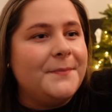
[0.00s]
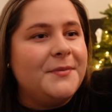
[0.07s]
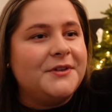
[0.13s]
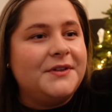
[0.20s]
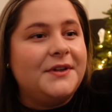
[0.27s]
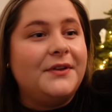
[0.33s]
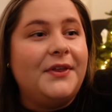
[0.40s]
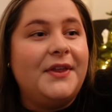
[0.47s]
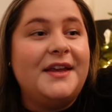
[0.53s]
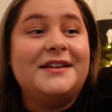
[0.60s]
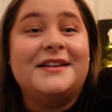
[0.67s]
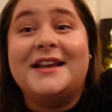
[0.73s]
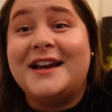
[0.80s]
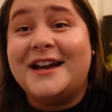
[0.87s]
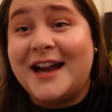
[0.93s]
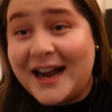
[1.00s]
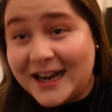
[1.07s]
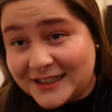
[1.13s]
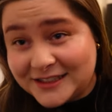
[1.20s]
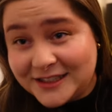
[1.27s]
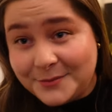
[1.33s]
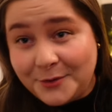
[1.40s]
But the thing that I
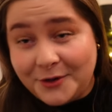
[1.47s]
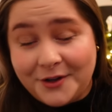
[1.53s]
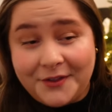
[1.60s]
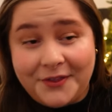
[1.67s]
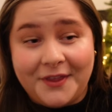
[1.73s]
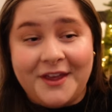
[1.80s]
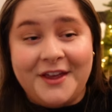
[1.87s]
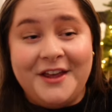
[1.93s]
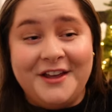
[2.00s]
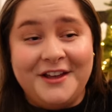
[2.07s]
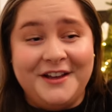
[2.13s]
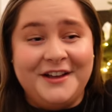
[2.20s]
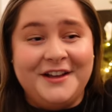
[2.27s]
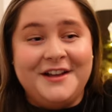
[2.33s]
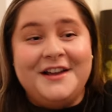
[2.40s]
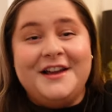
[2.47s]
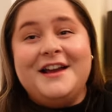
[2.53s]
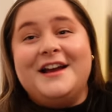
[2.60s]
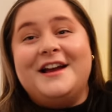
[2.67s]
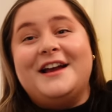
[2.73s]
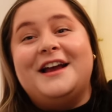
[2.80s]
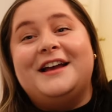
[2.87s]
actually bought,
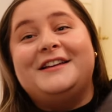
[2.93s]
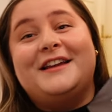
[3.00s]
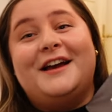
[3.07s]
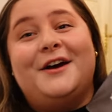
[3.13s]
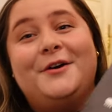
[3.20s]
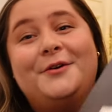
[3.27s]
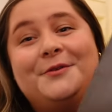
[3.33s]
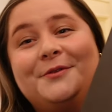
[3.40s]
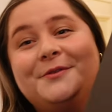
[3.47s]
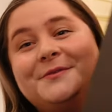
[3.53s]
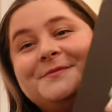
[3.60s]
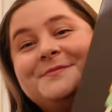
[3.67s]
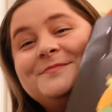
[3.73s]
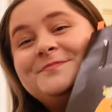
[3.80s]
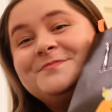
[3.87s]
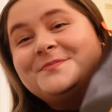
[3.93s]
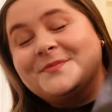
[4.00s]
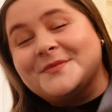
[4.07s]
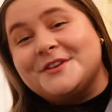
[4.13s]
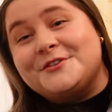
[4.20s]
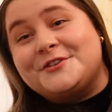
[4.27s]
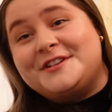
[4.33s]
and now
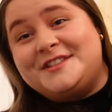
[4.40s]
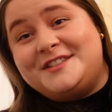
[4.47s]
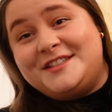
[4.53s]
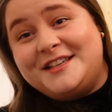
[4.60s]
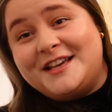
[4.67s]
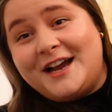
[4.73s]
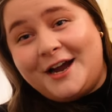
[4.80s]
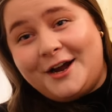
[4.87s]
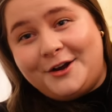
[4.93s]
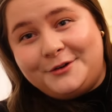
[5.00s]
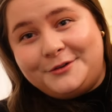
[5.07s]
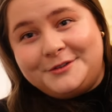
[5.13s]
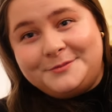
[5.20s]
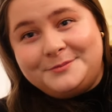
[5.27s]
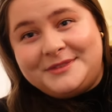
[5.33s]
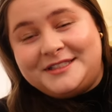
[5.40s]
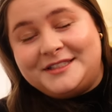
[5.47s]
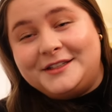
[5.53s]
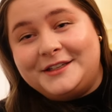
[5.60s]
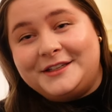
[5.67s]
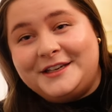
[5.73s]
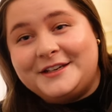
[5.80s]
you can see how
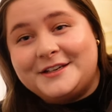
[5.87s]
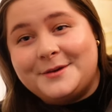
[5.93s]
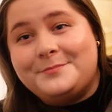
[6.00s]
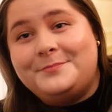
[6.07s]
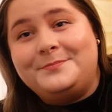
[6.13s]
misleading the